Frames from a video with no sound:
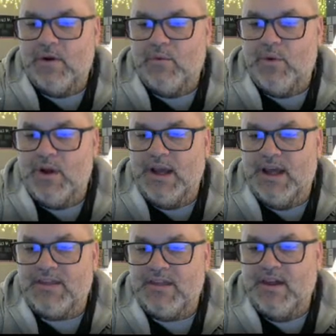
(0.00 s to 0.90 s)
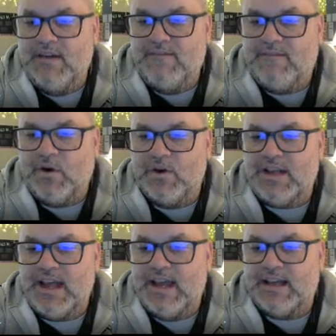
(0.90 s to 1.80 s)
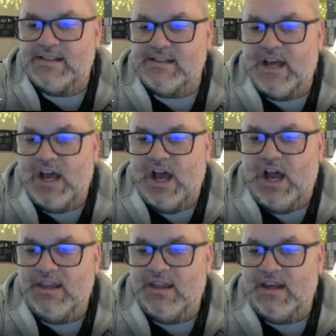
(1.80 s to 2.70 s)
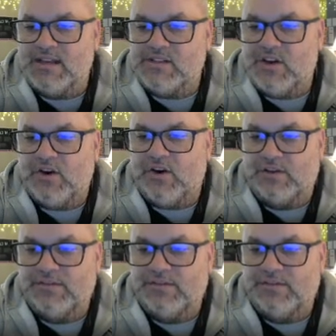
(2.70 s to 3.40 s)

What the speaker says: with vertex on the circle.